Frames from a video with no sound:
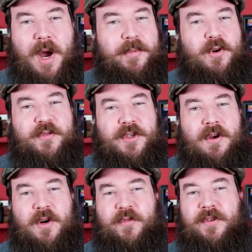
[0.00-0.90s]
Popular
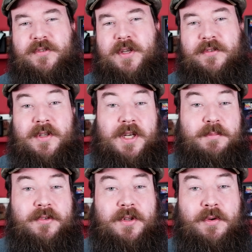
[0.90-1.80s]
Photography says the
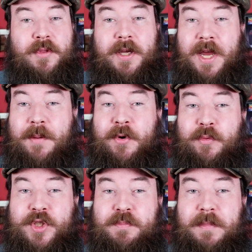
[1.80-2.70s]
Nimslo, the
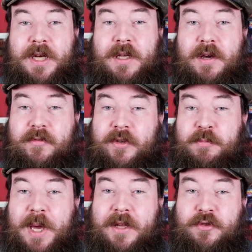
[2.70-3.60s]
camera which many of
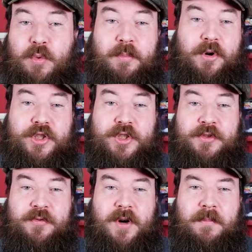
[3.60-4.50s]
these patents were
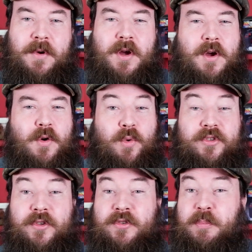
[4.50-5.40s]
purchased from,
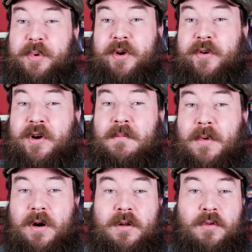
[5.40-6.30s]
was a superior
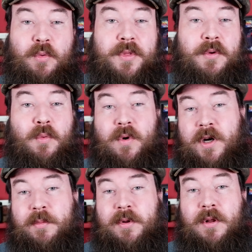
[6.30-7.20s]
model with a
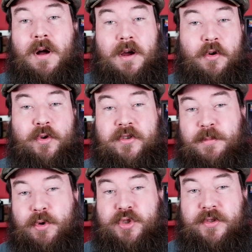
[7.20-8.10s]
workable
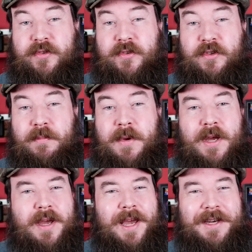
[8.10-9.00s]
auto-exposure system
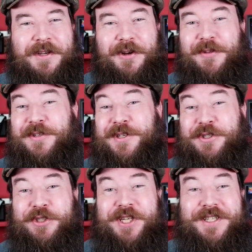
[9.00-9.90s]
and called the
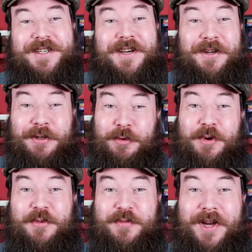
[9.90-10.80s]
Nishika a
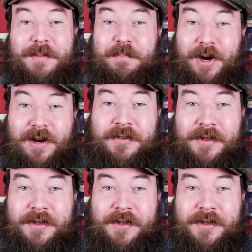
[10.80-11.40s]
glorified box